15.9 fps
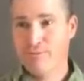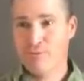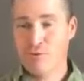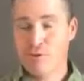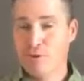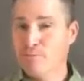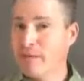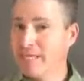
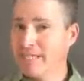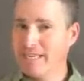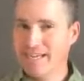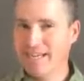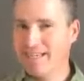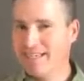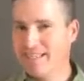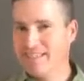for Mike
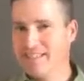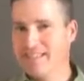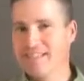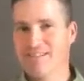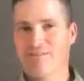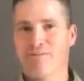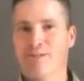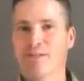Hayes
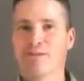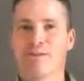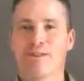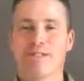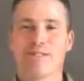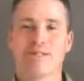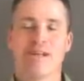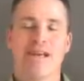on
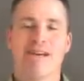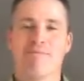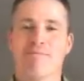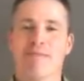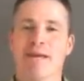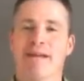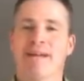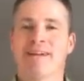fundraiser
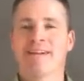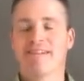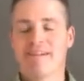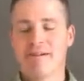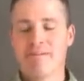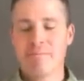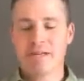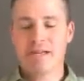campaign. It'll
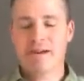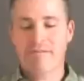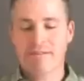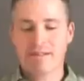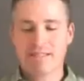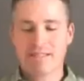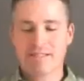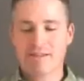help me cover
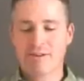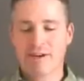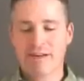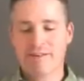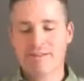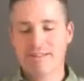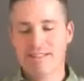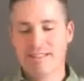this in
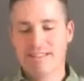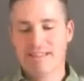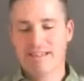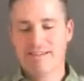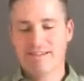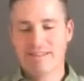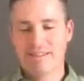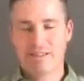greater
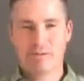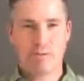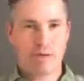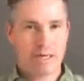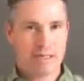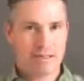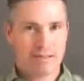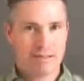detail as
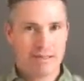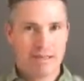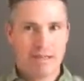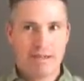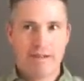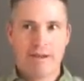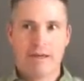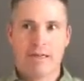well.
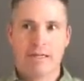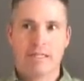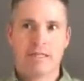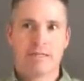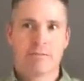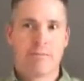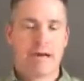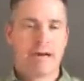You
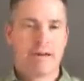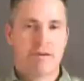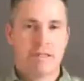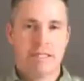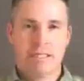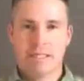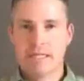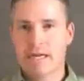could power
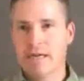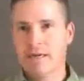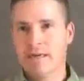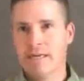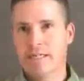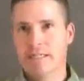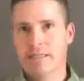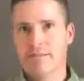the entire
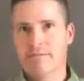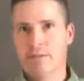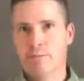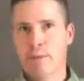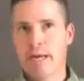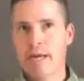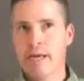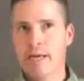nation of
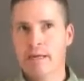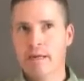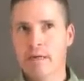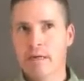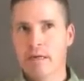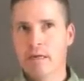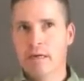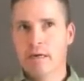Japan,
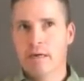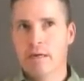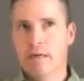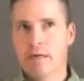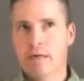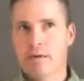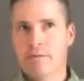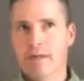
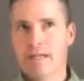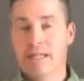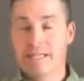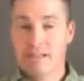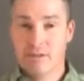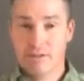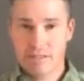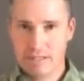
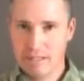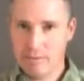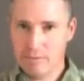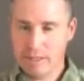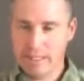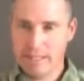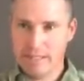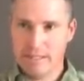
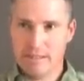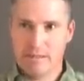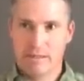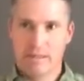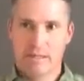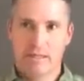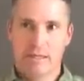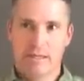electricity-wise,
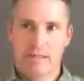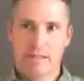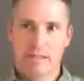on